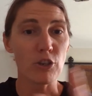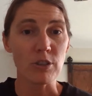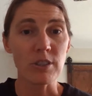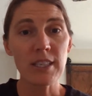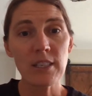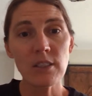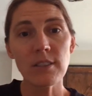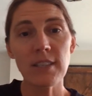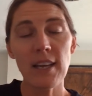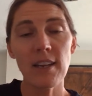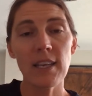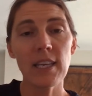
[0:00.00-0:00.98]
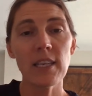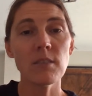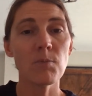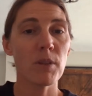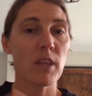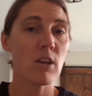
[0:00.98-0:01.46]
skill set is,
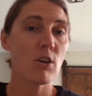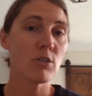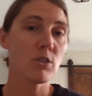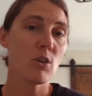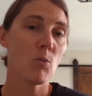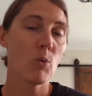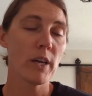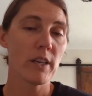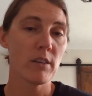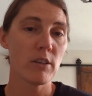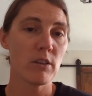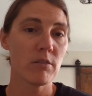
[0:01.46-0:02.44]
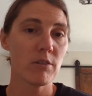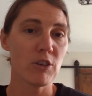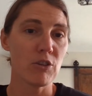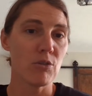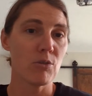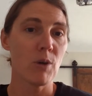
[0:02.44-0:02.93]
but then also what
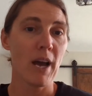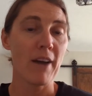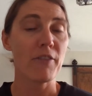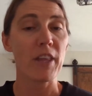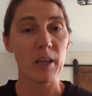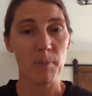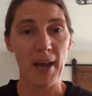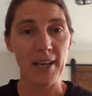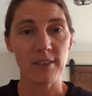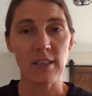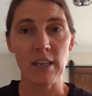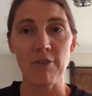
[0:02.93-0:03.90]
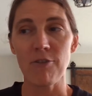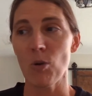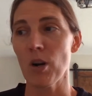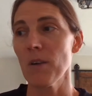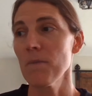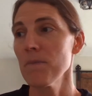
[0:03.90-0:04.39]
you have the capacity
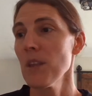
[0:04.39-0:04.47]
for.